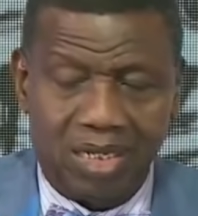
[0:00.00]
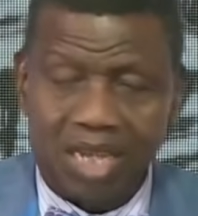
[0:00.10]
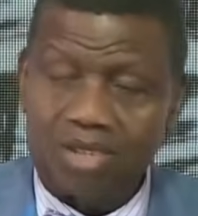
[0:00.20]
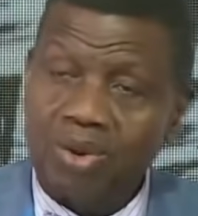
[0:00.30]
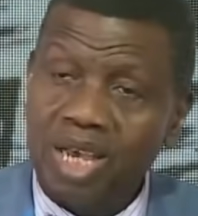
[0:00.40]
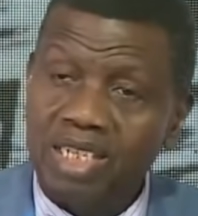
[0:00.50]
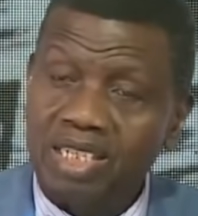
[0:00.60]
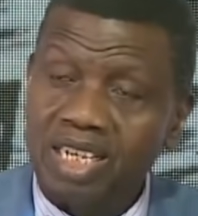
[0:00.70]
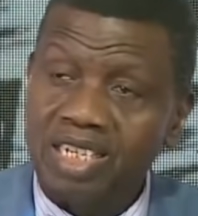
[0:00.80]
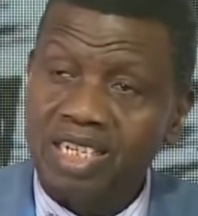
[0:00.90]
That's why he
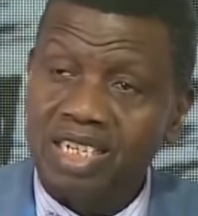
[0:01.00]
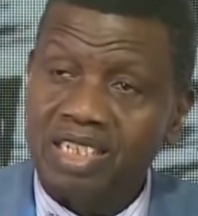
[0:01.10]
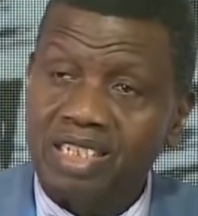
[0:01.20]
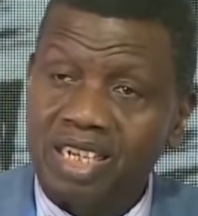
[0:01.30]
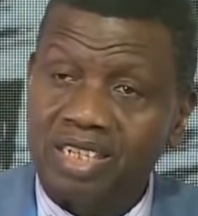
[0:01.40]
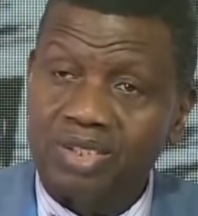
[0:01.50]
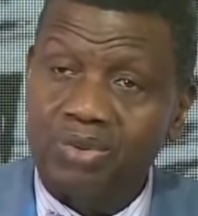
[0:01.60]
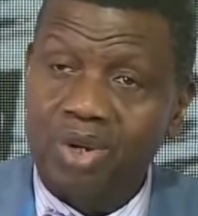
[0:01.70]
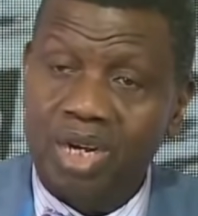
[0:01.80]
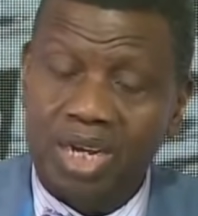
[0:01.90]
said in the
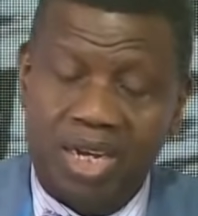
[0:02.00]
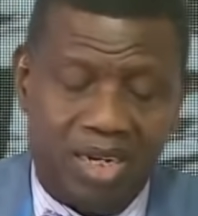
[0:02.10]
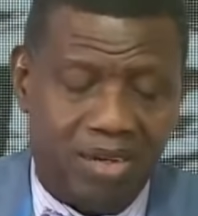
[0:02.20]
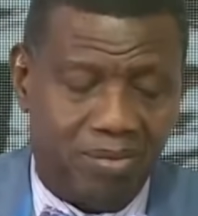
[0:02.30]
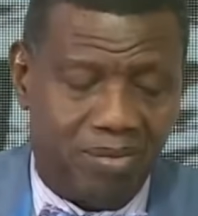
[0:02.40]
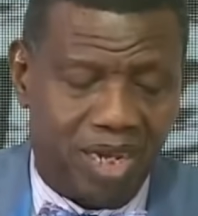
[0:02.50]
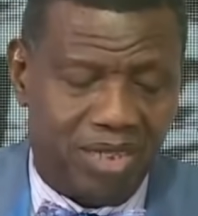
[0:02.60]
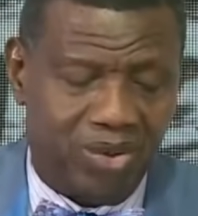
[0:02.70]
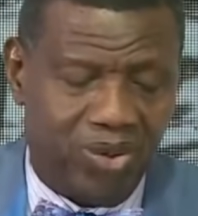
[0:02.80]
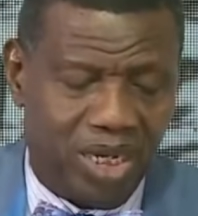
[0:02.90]
text we read,
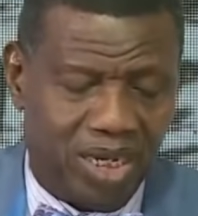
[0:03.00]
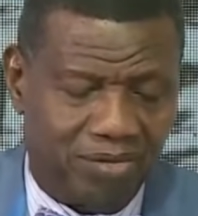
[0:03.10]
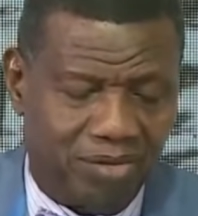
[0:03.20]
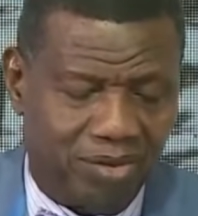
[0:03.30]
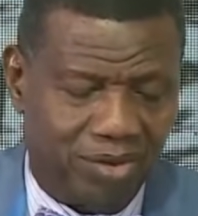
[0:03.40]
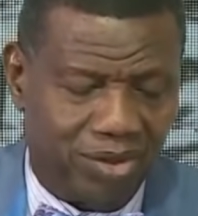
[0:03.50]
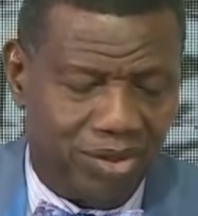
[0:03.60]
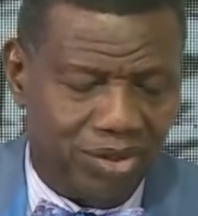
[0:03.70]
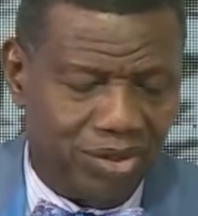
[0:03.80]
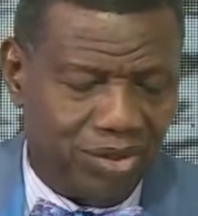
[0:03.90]
Matthew
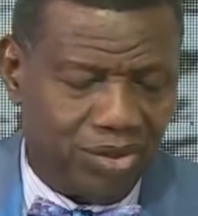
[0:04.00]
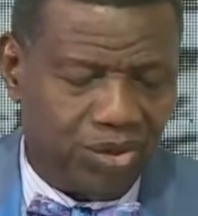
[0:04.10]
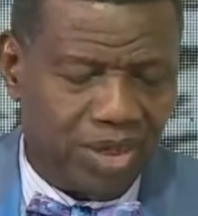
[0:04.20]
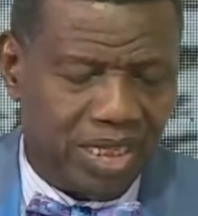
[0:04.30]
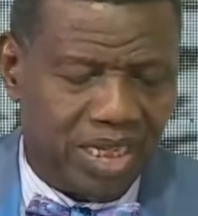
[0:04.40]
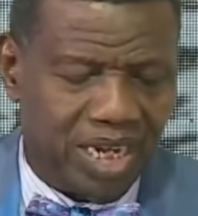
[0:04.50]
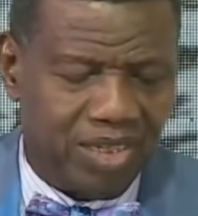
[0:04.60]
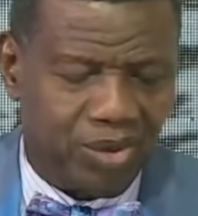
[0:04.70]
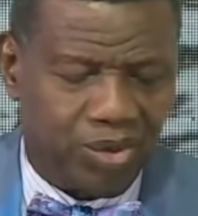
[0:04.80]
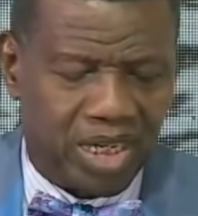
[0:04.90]

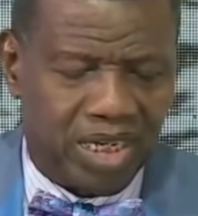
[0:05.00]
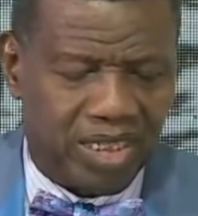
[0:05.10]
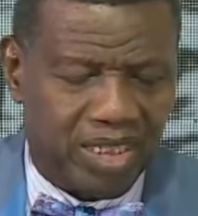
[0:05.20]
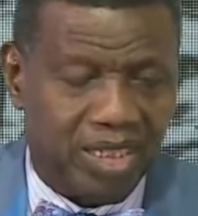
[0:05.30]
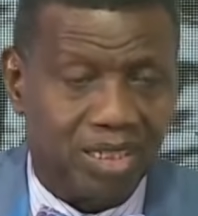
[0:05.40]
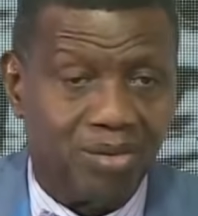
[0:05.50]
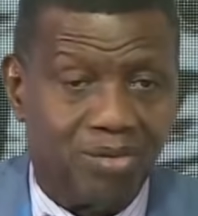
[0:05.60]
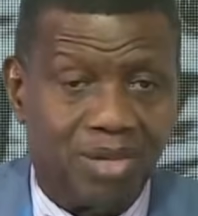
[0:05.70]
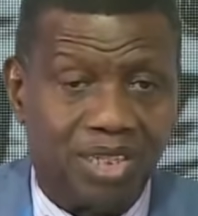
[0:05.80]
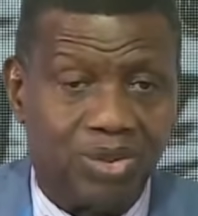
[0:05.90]

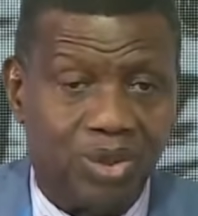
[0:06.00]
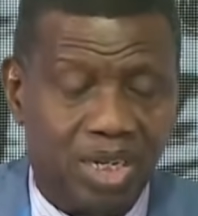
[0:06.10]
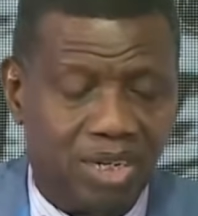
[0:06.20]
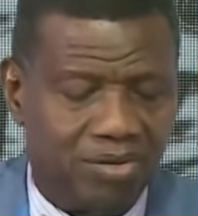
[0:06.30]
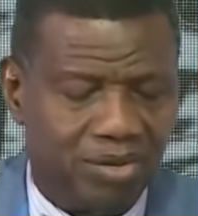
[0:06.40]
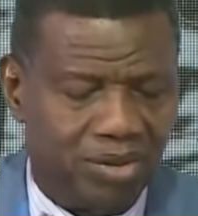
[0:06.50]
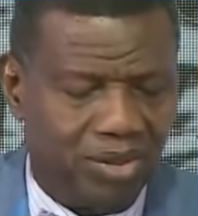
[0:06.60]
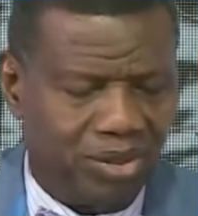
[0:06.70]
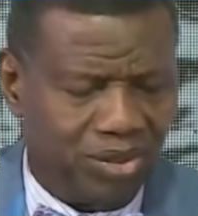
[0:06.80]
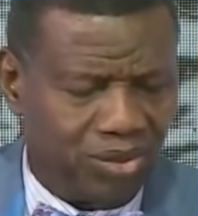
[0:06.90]

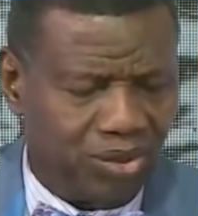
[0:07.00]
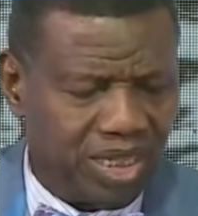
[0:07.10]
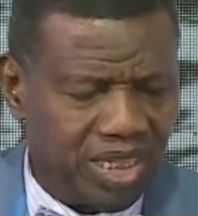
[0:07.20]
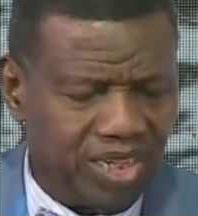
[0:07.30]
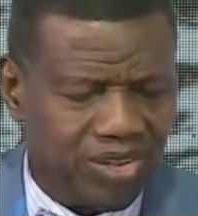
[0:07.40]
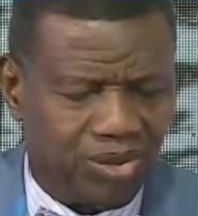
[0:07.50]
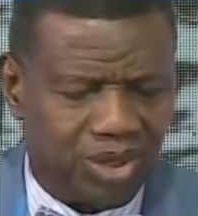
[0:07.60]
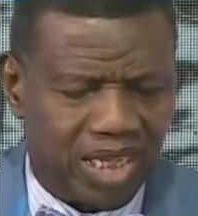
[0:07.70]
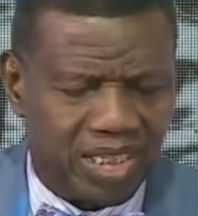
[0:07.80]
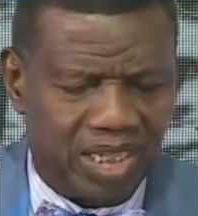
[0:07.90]

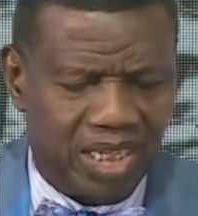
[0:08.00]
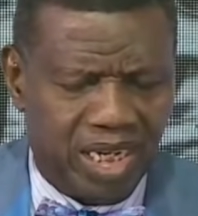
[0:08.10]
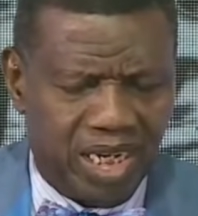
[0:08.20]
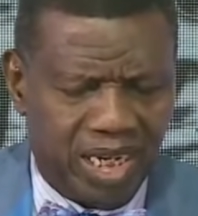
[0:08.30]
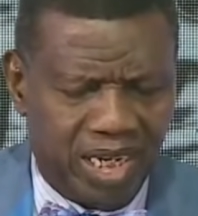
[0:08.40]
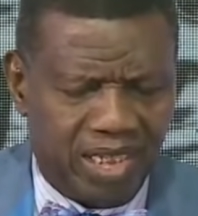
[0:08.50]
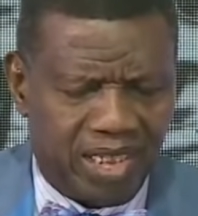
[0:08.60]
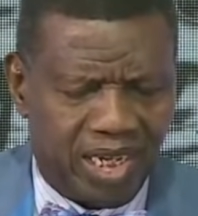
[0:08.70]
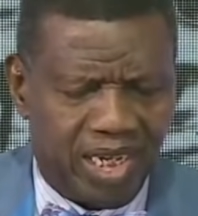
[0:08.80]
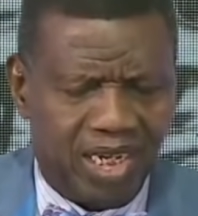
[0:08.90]
11:29-30, he
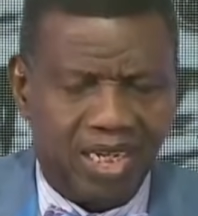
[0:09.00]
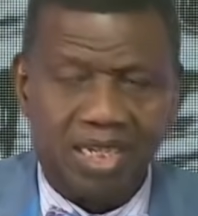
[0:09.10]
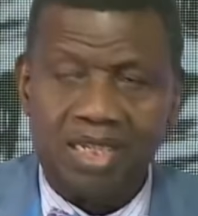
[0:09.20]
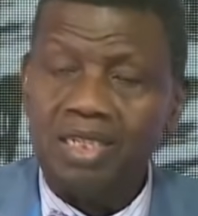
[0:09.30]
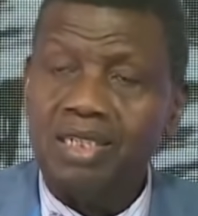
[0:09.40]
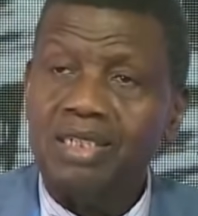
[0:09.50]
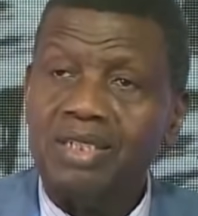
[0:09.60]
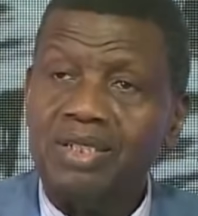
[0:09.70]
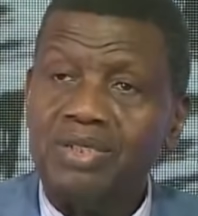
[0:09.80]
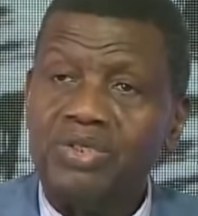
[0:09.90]
said,
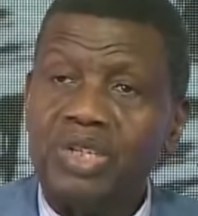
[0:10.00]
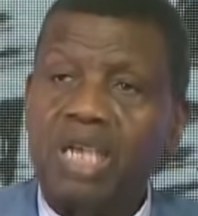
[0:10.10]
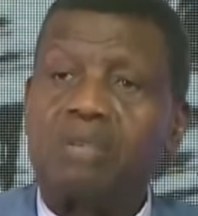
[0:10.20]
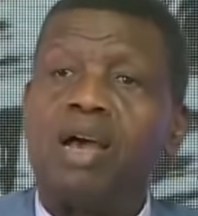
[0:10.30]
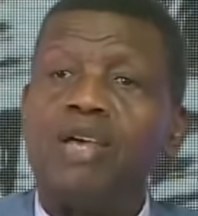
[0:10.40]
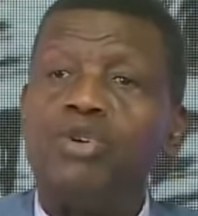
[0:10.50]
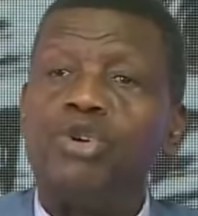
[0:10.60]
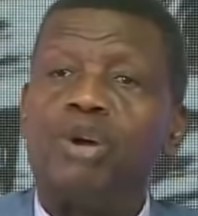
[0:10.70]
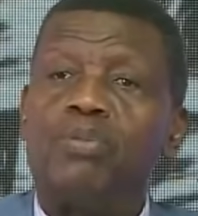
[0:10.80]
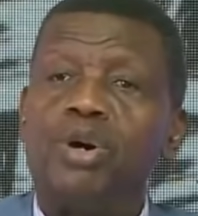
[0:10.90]
"Take my
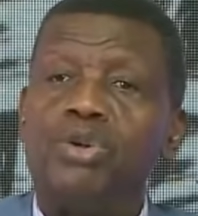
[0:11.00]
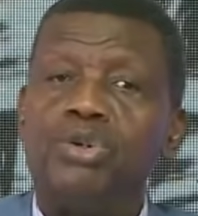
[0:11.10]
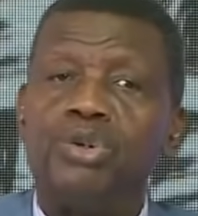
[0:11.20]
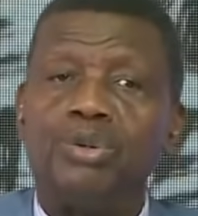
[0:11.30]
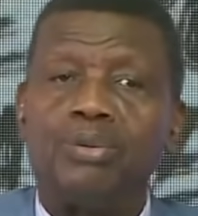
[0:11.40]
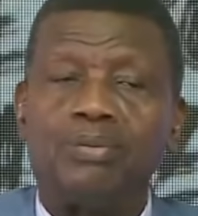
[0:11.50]
yoke upon you.